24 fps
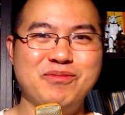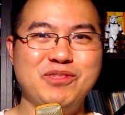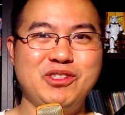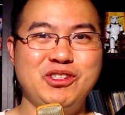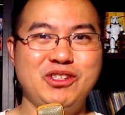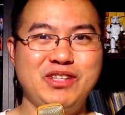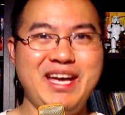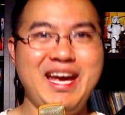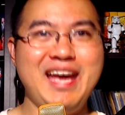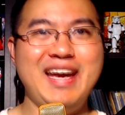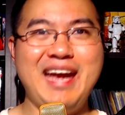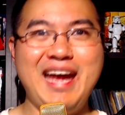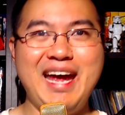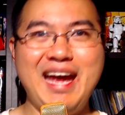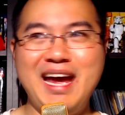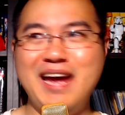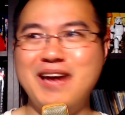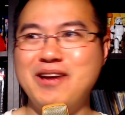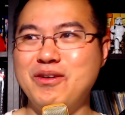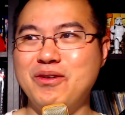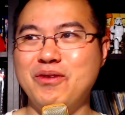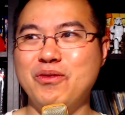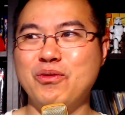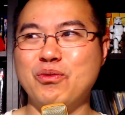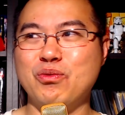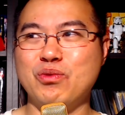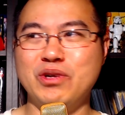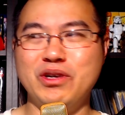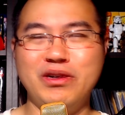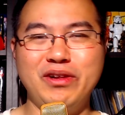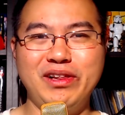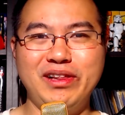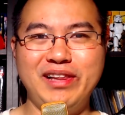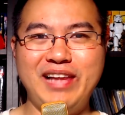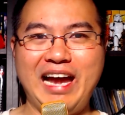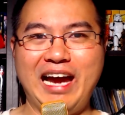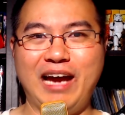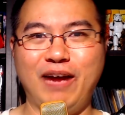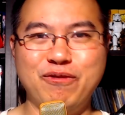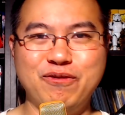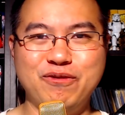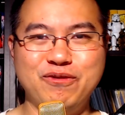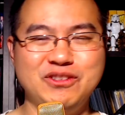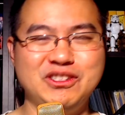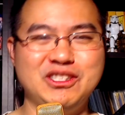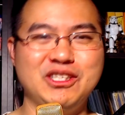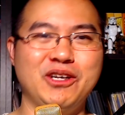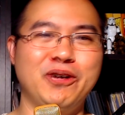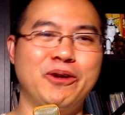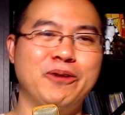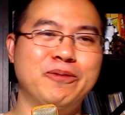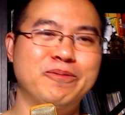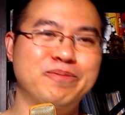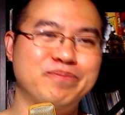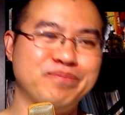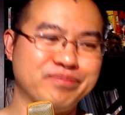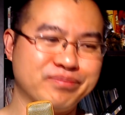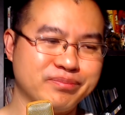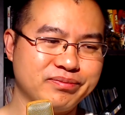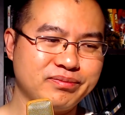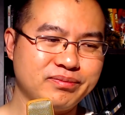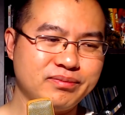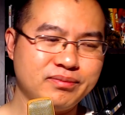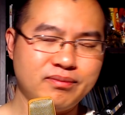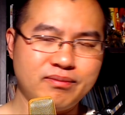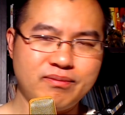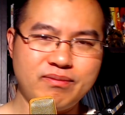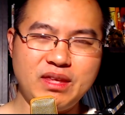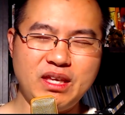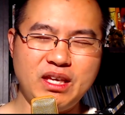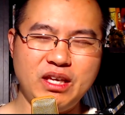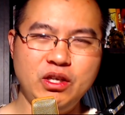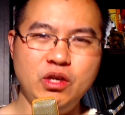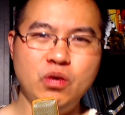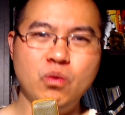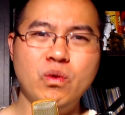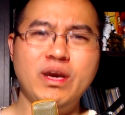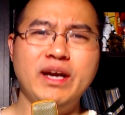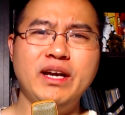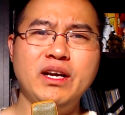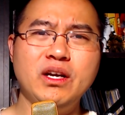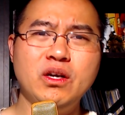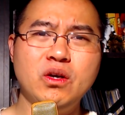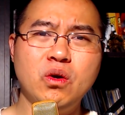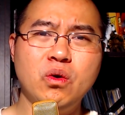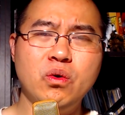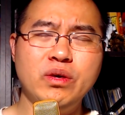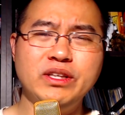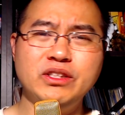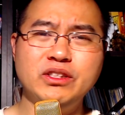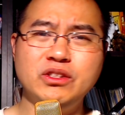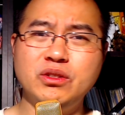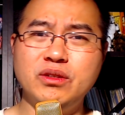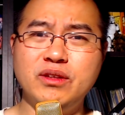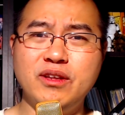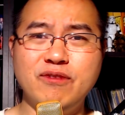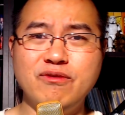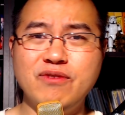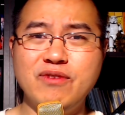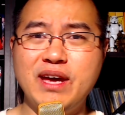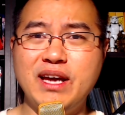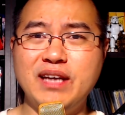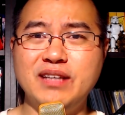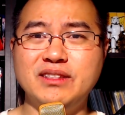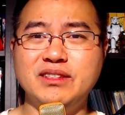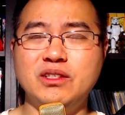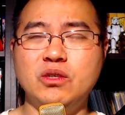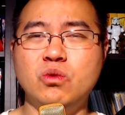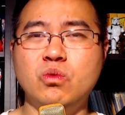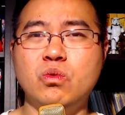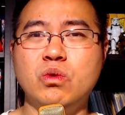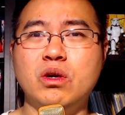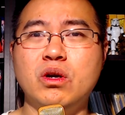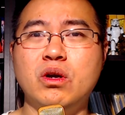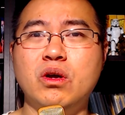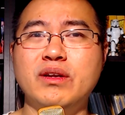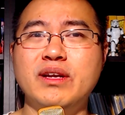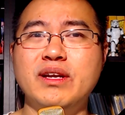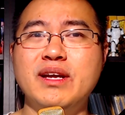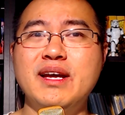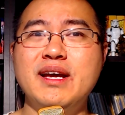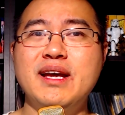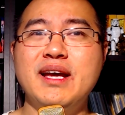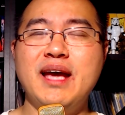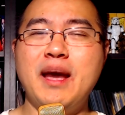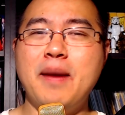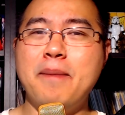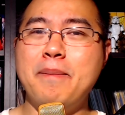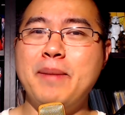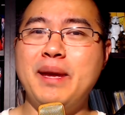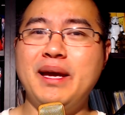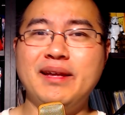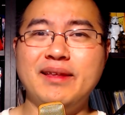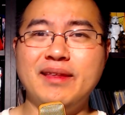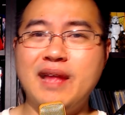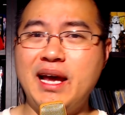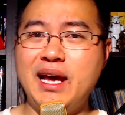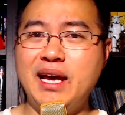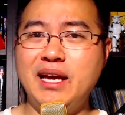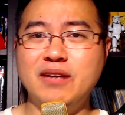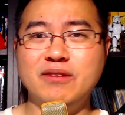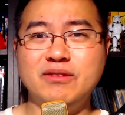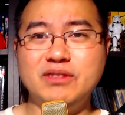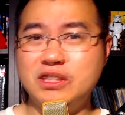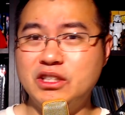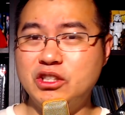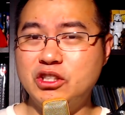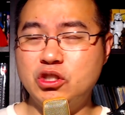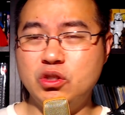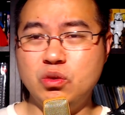um, you can't handle real life, so you want to go into the fantasy world and make light of